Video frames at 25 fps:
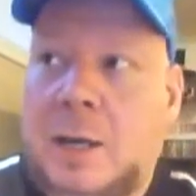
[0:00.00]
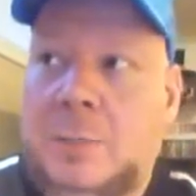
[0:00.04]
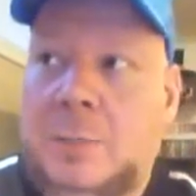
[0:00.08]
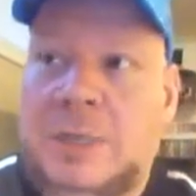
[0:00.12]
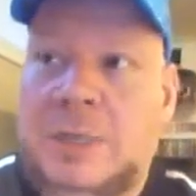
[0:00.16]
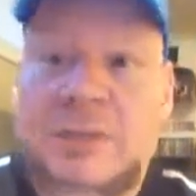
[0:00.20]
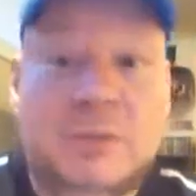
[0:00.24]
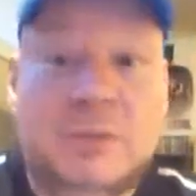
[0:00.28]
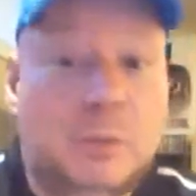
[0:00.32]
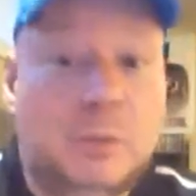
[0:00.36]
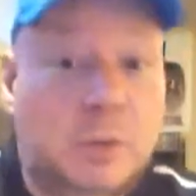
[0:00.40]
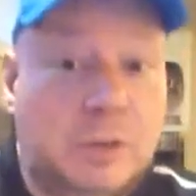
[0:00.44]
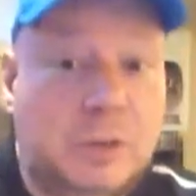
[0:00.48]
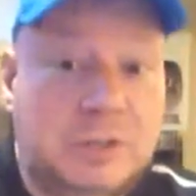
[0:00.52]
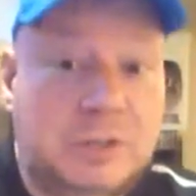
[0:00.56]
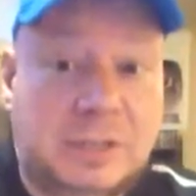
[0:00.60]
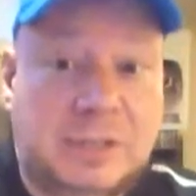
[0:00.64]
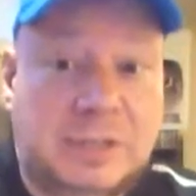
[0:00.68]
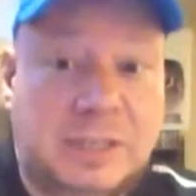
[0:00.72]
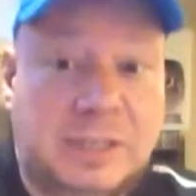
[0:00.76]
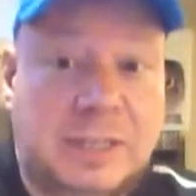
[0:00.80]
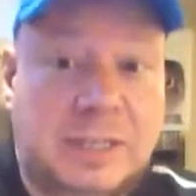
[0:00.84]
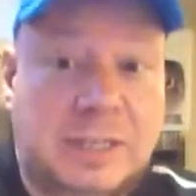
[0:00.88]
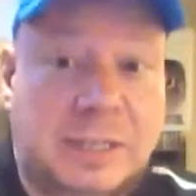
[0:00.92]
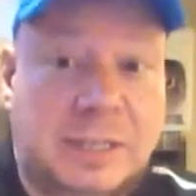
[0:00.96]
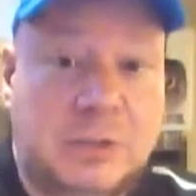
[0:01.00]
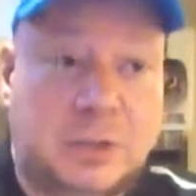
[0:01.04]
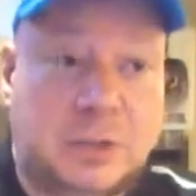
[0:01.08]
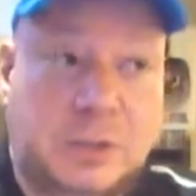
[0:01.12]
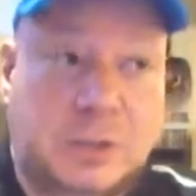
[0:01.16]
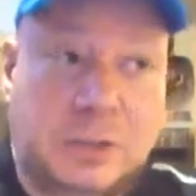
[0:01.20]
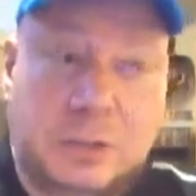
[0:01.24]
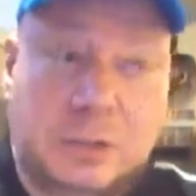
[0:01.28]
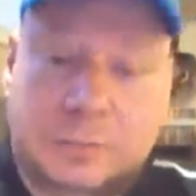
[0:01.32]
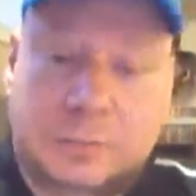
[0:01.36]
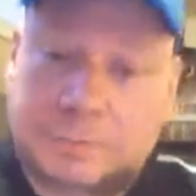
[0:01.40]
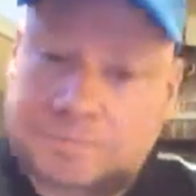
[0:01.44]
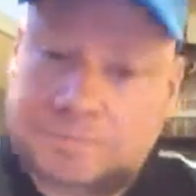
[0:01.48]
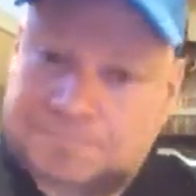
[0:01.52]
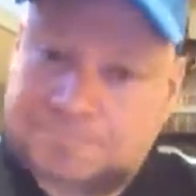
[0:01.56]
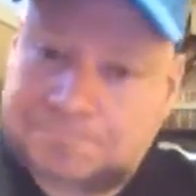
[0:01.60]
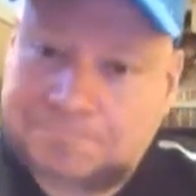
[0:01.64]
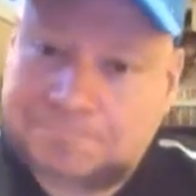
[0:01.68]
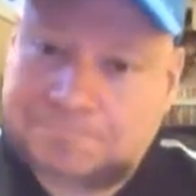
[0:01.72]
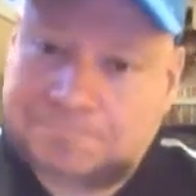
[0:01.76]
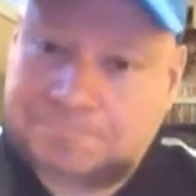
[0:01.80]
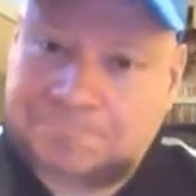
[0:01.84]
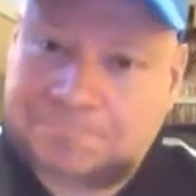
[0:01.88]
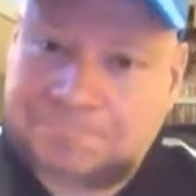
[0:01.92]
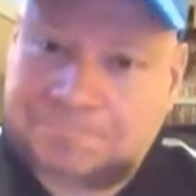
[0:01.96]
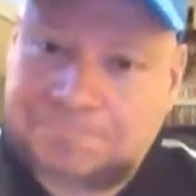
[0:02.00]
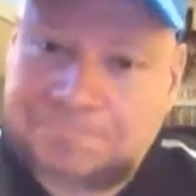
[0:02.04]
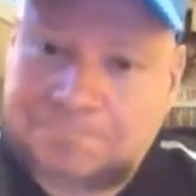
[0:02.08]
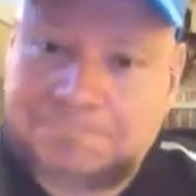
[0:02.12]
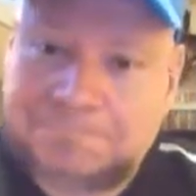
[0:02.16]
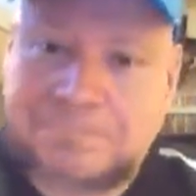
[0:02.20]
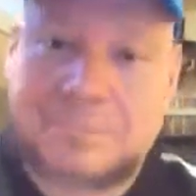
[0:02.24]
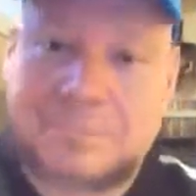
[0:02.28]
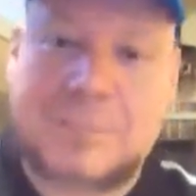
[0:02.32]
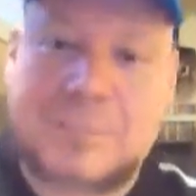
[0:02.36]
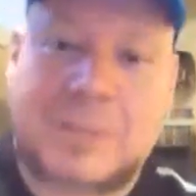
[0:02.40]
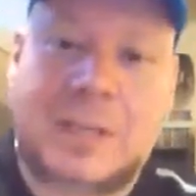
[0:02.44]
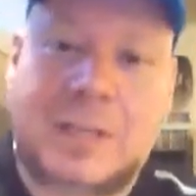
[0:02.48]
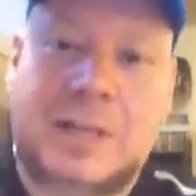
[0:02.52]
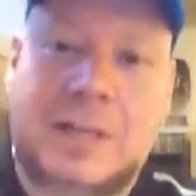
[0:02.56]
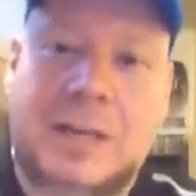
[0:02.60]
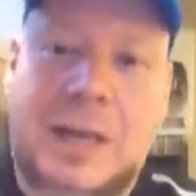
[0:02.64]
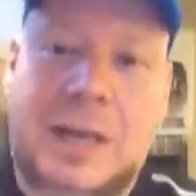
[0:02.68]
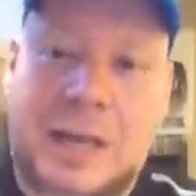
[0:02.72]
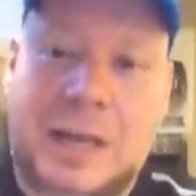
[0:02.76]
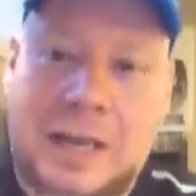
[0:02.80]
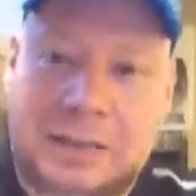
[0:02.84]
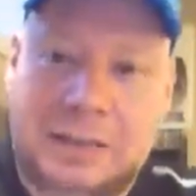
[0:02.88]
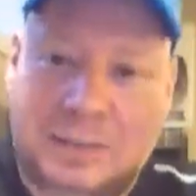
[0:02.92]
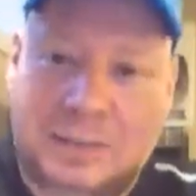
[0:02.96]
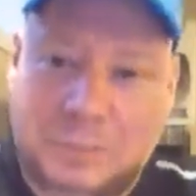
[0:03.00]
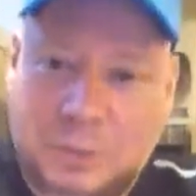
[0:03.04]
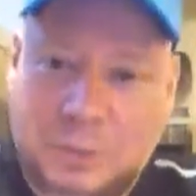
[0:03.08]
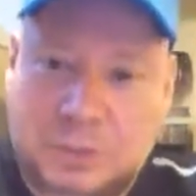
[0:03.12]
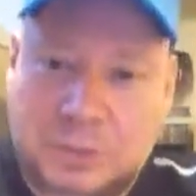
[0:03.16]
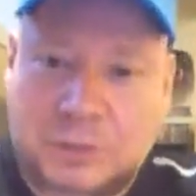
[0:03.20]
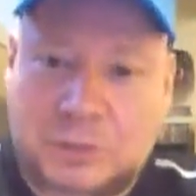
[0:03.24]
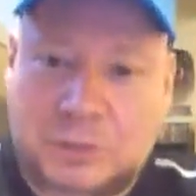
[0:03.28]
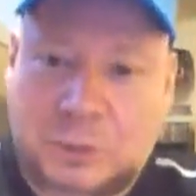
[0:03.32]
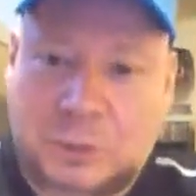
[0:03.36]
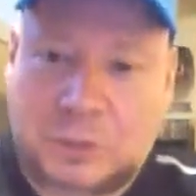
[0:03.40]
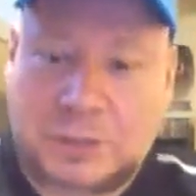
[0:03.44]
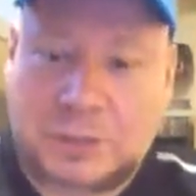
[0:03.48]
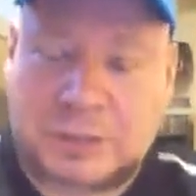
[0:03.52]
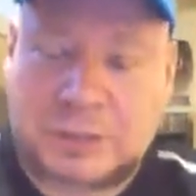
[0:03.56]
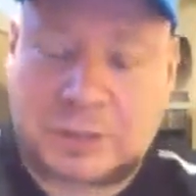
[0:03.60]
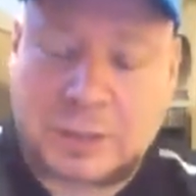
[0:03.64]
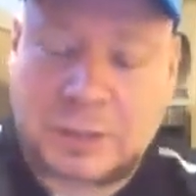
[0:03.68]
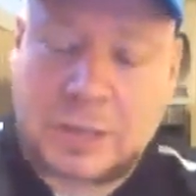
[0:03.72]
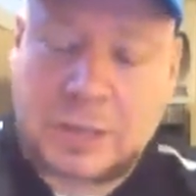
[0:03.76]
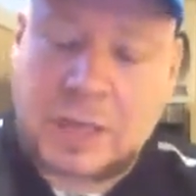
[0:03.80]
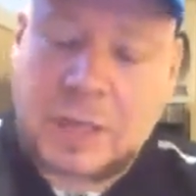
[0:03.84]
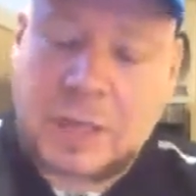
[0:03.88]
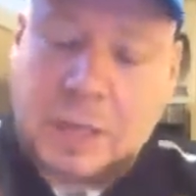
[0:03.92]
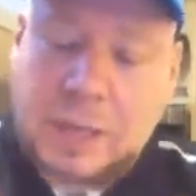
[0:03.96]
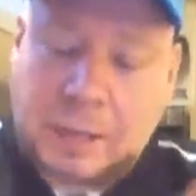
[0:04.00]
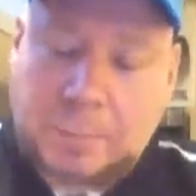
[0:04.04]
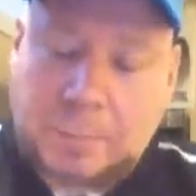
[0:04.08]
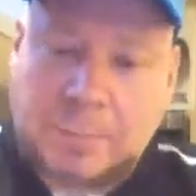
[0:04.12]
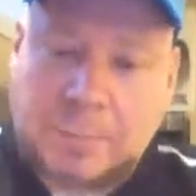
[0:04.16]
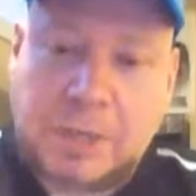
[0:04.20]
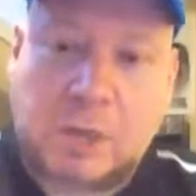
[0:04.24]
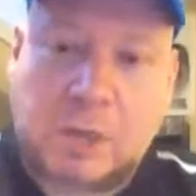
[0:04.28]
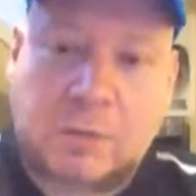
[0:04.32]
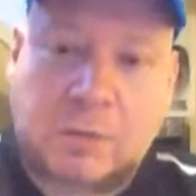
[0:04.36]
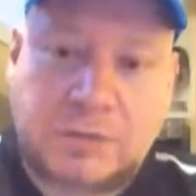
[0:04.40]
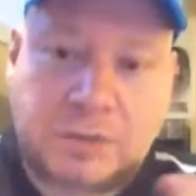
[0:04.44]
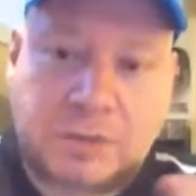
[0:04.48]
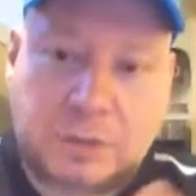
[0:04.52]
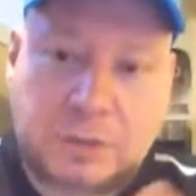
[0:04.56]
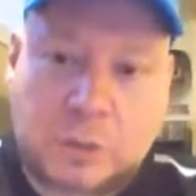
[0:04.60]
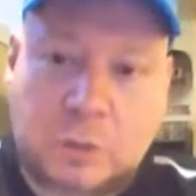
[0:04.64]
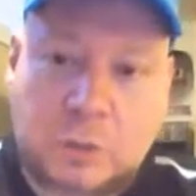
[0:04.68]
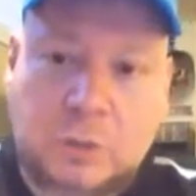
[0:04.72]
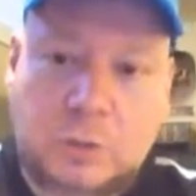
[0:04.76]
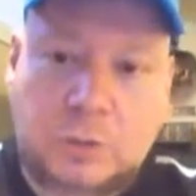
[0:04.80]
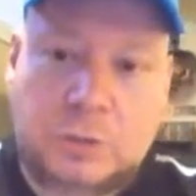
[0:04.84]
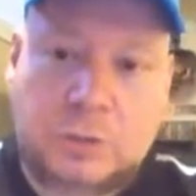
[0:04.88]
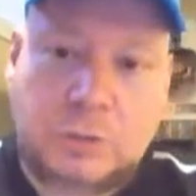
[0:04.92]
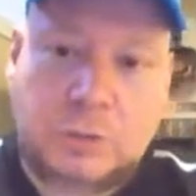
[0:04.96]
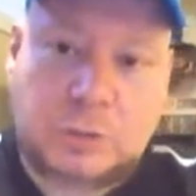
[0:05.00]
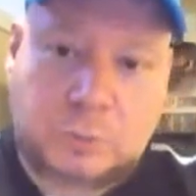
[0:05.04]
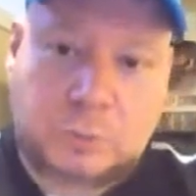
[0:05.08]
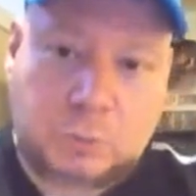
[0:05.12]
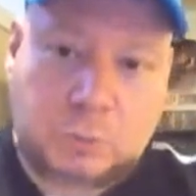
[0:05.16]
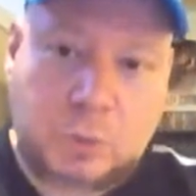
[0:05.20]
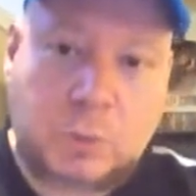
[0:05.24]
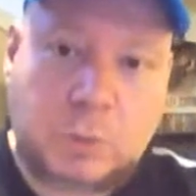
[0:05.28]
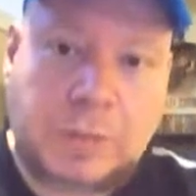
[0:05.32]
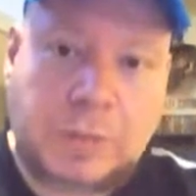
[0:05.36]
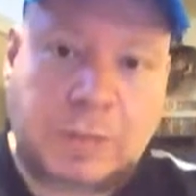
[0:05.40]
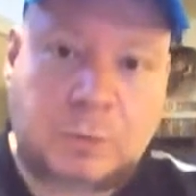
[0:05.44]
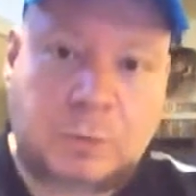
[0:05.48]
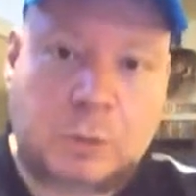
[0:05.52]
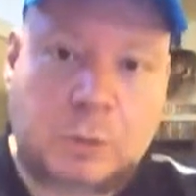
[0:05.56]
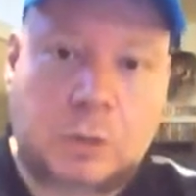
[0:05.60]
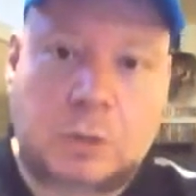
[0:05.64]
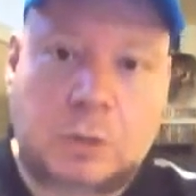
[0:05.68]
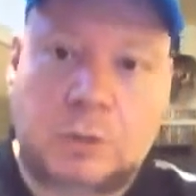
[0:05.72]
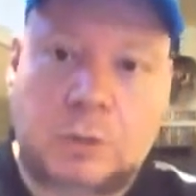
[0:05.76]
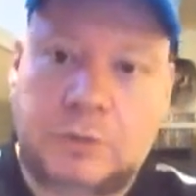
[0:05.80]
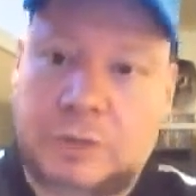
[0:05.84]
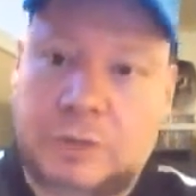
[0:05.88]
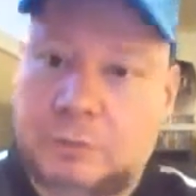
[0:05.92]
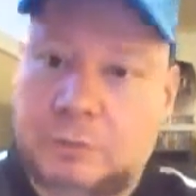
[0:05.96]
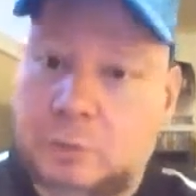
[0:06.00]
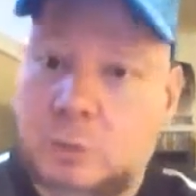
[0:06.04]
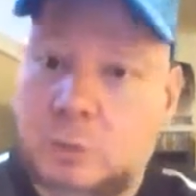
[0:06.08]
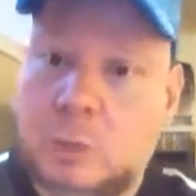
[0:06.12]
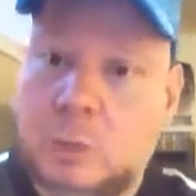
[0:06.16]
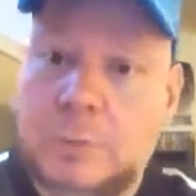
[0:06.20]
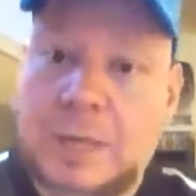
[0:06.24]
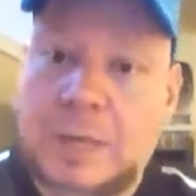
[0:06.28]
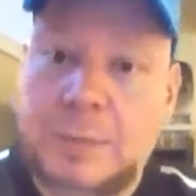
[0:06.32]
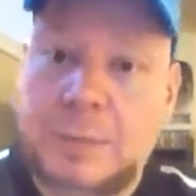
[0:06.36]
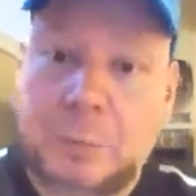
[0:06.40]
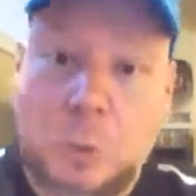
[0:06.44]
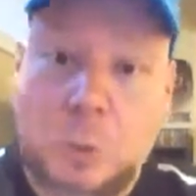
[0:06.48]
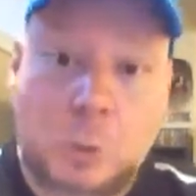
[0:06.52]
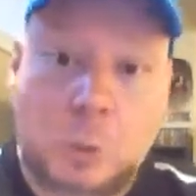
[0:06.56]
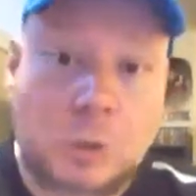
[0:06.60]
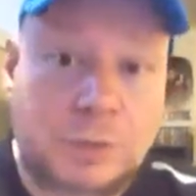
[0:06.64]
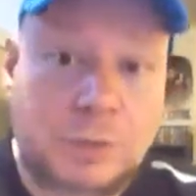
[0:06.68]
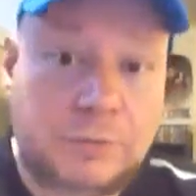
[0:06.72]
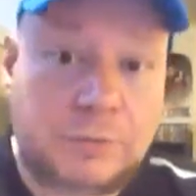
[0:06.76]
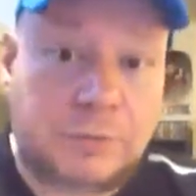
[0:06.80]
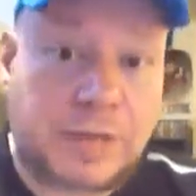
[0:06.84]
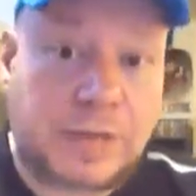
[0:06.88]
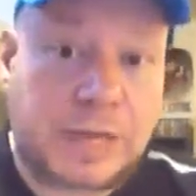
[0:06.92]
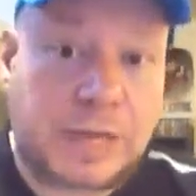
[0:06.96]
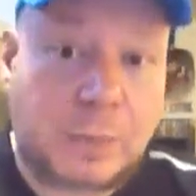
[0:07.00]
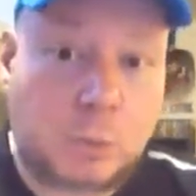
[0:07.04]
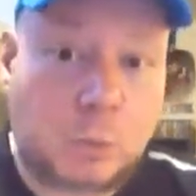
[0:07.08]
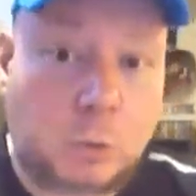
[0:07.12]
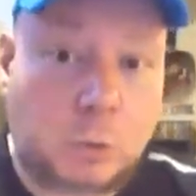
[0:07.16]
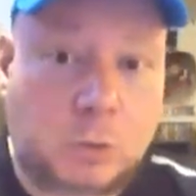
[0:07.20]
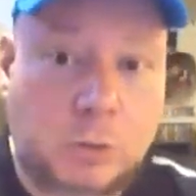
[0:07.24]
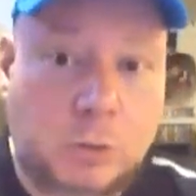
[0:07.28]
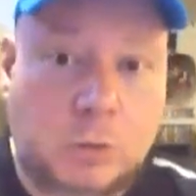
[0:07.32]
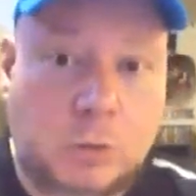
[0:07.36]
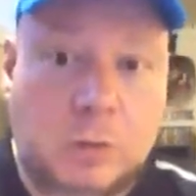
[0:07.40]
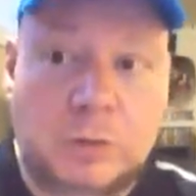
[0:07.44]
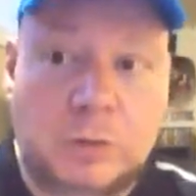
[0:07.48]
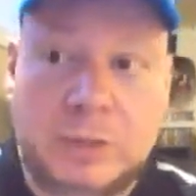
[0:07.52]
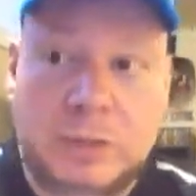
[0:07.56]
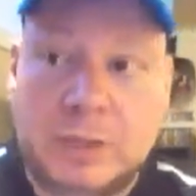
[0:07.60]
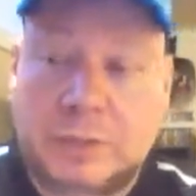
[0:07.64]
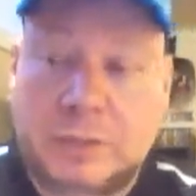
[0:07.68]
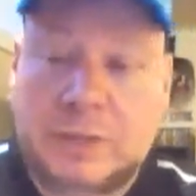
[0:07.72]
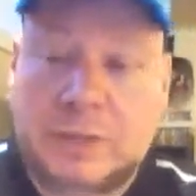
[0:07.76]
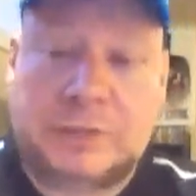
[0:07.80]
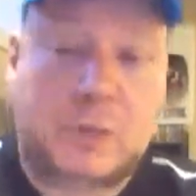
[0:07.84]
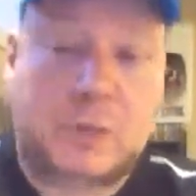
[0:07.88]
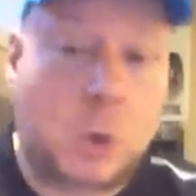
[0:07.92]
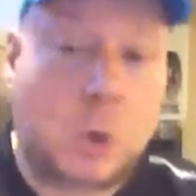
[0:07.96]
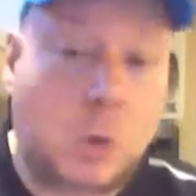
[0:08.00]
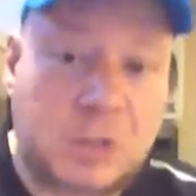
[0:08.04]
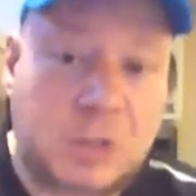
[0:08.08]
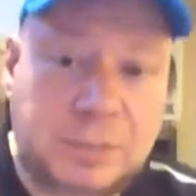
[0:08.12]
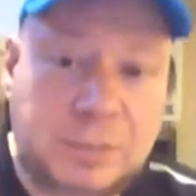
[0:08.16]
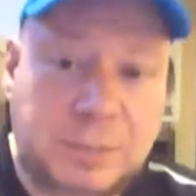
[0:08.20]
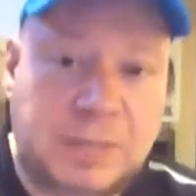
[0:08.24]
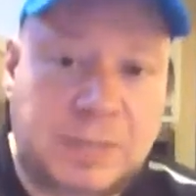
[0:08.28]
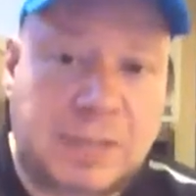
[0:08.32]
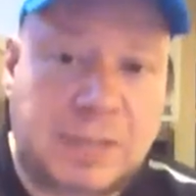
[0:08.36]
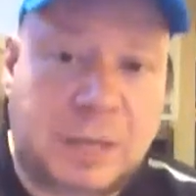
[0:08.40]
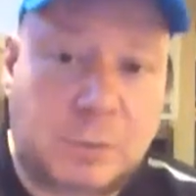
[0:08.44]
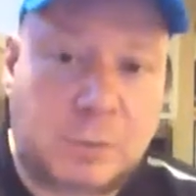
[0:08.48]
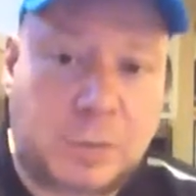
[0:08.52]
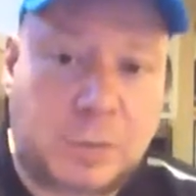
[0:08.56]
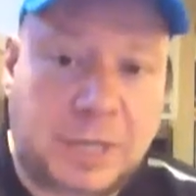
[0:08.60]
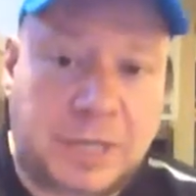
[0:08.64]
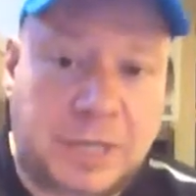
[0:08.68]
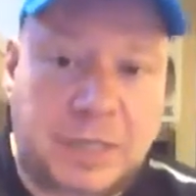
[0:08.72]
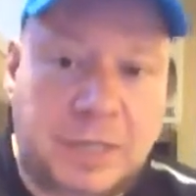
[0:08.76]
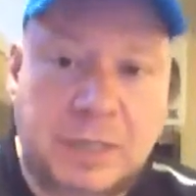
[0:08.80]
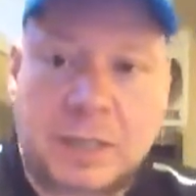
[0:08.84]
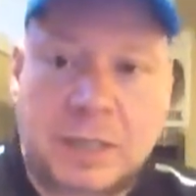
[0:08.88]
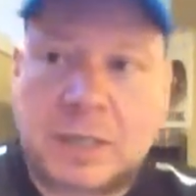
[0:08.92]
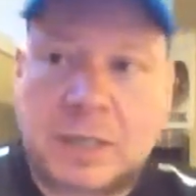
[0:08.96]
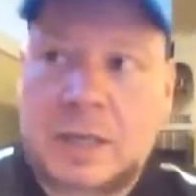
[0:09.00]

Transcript: Even when I was a teenager, I had some good stories. MILFs, Cougars rule my world. They rule my porn fan world. They've always been that way.